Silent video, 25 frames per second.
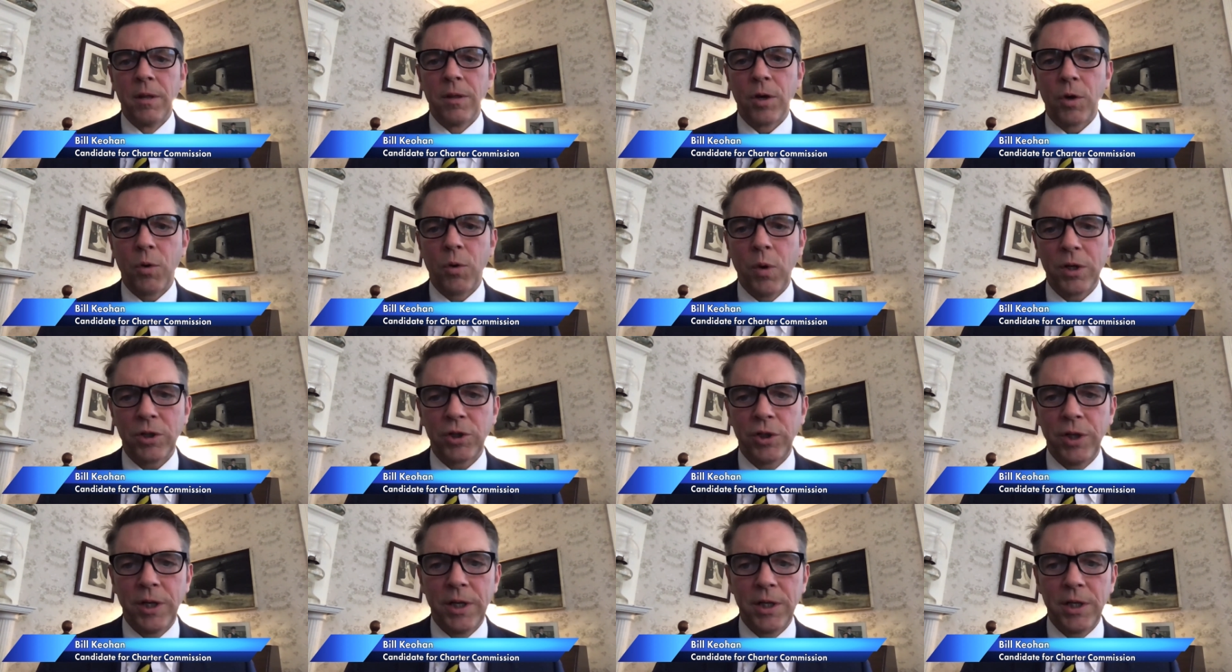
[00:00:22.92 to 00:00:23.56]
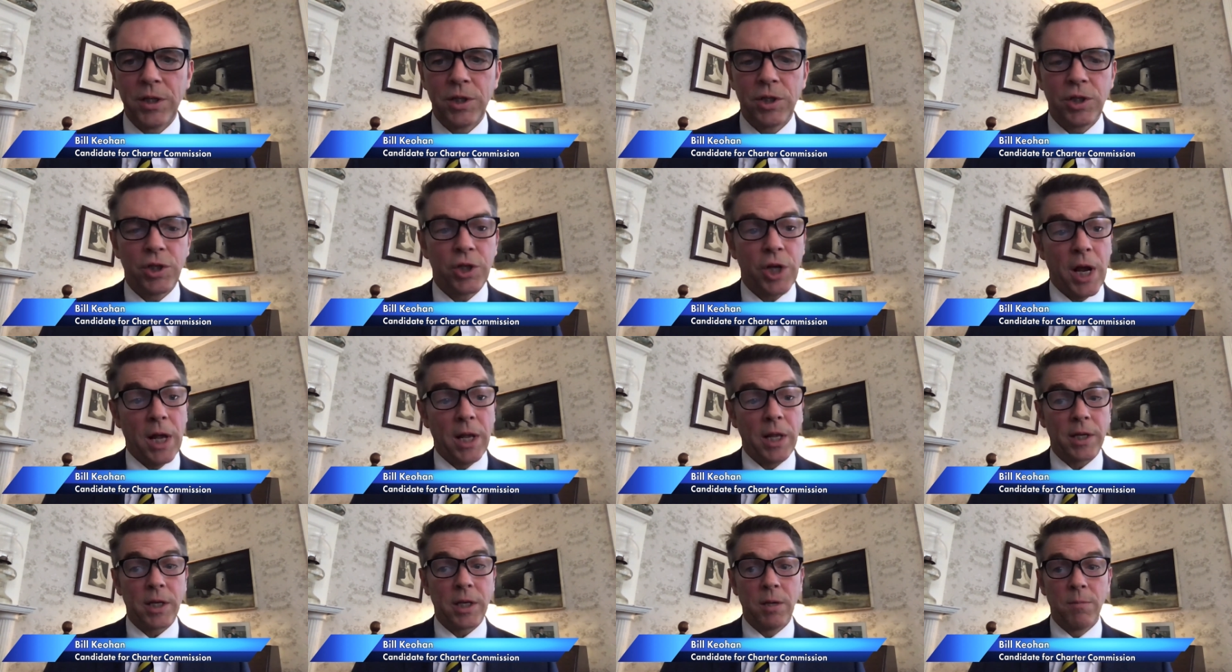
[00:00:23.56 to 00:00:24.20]
The question is,
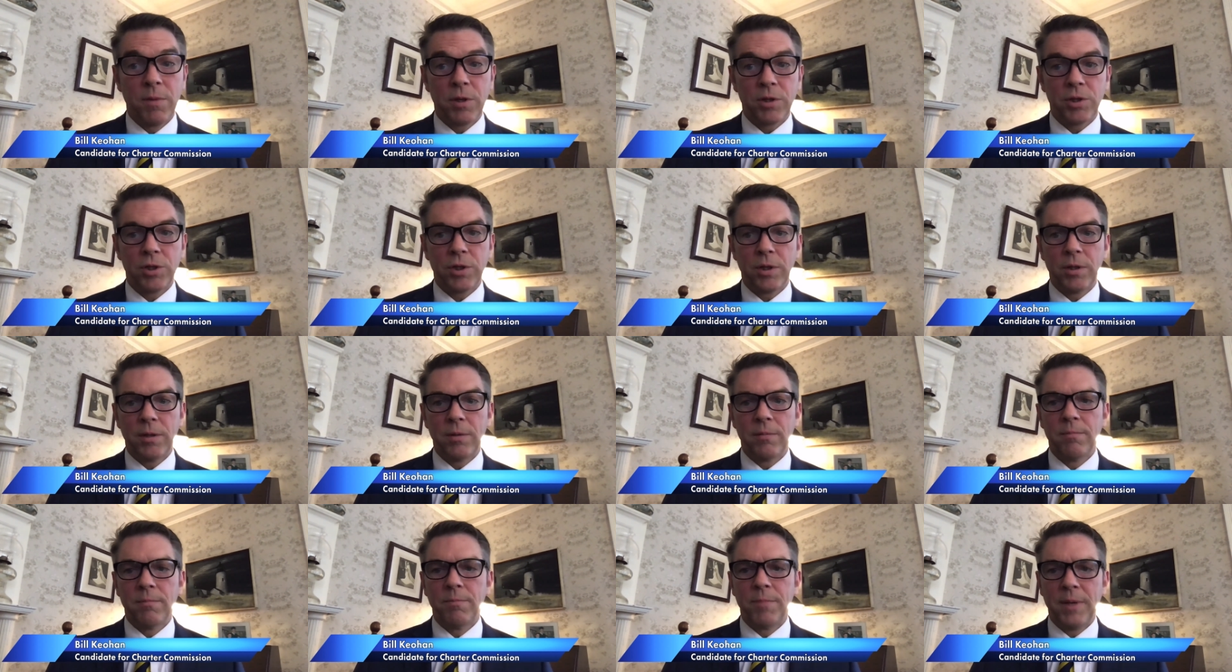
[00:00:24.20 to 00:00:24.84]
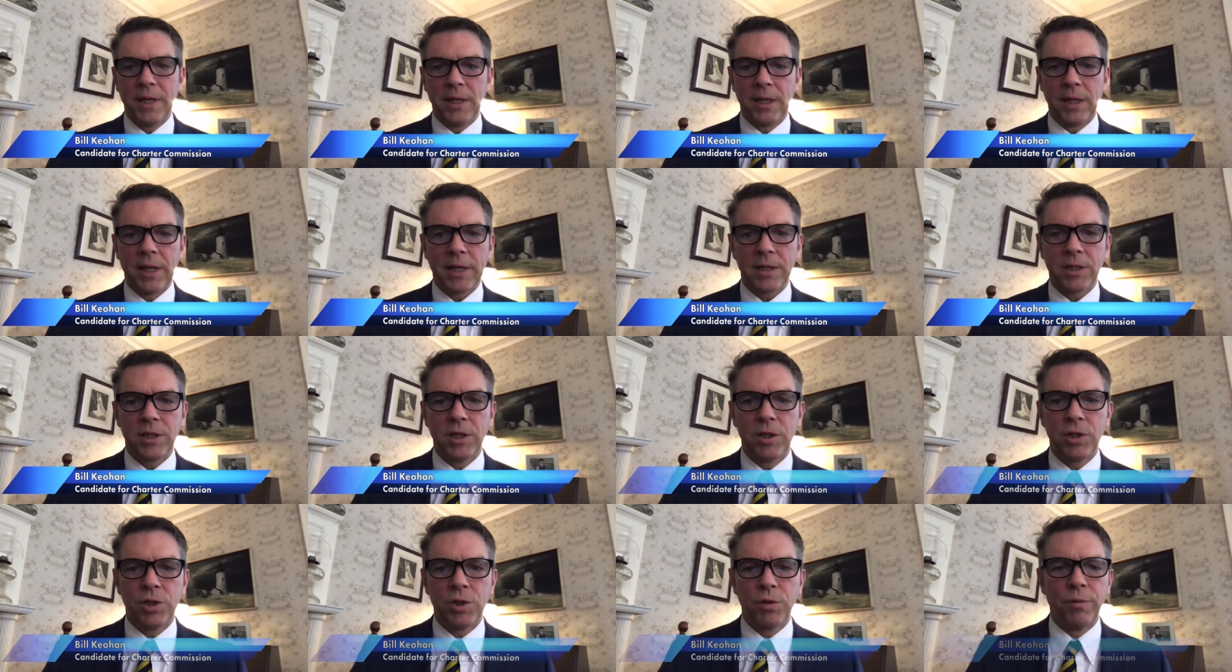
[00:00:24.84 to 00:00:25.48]
shall a commission be
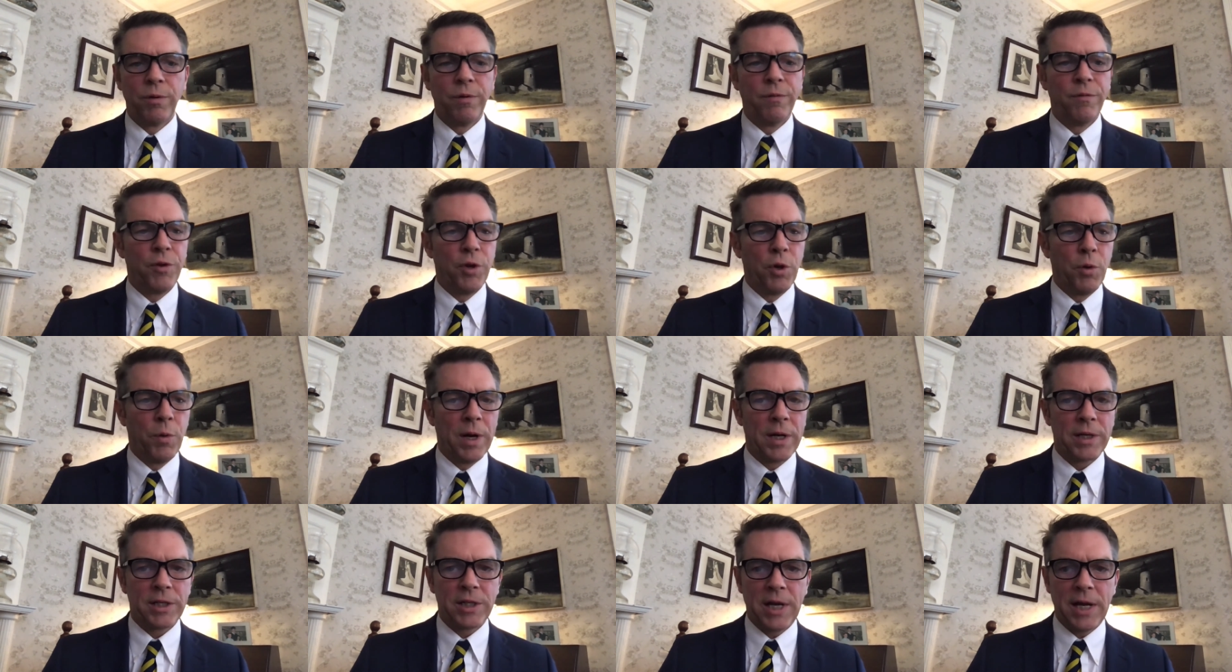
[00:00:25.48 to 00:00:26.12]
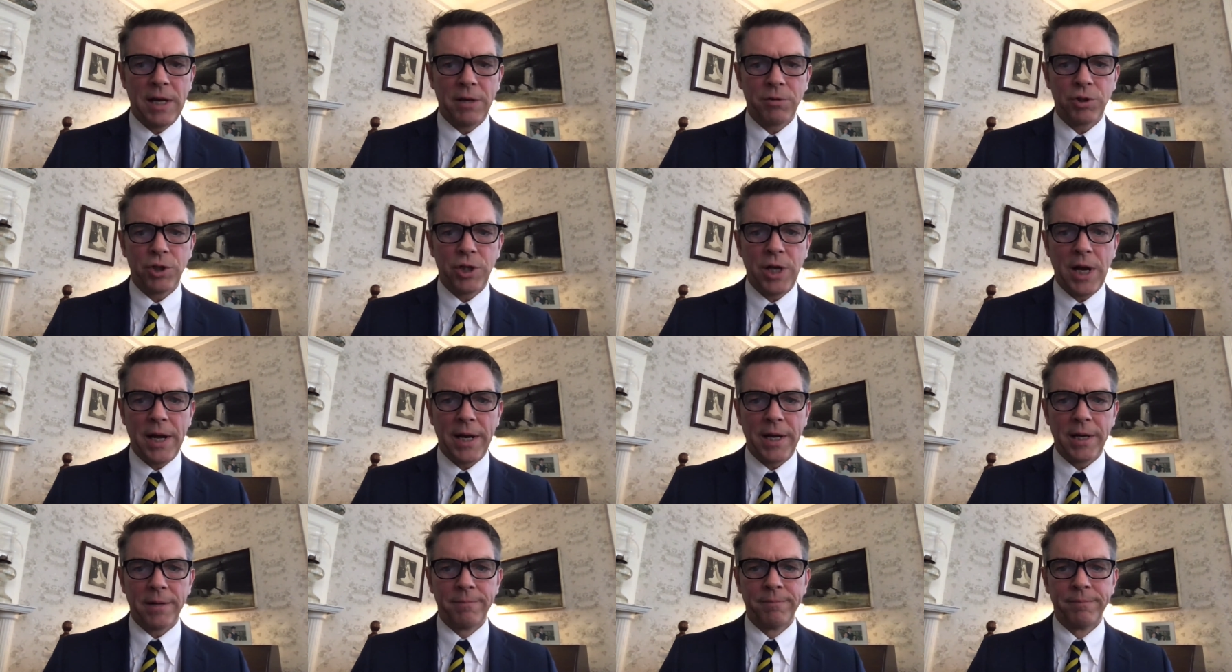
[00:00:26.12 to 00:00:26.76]
elected to review our town
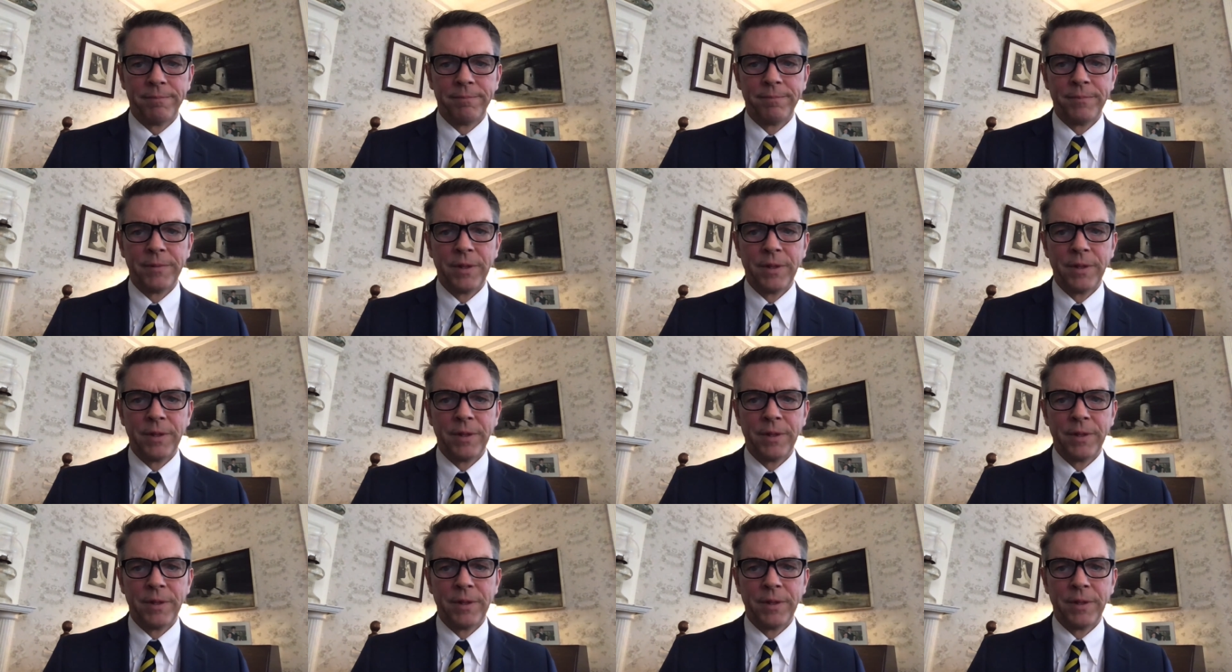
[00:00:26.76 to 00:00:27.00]
charter?